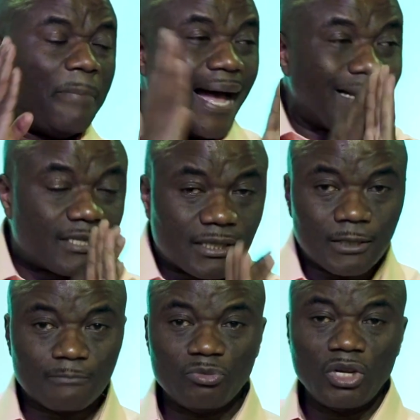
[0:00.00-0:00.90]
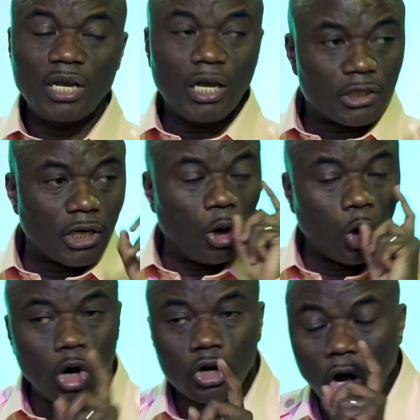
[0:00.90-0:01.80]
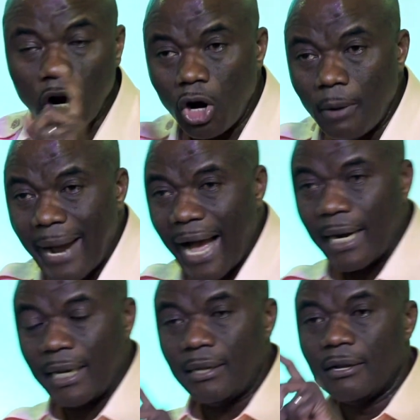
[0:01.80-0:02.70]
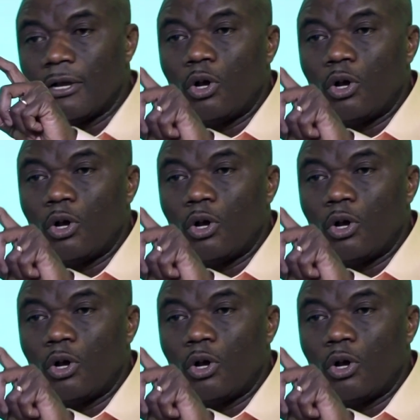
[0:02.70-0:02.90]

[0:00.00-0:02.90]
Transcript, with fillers: but it's the Lord God Almighty.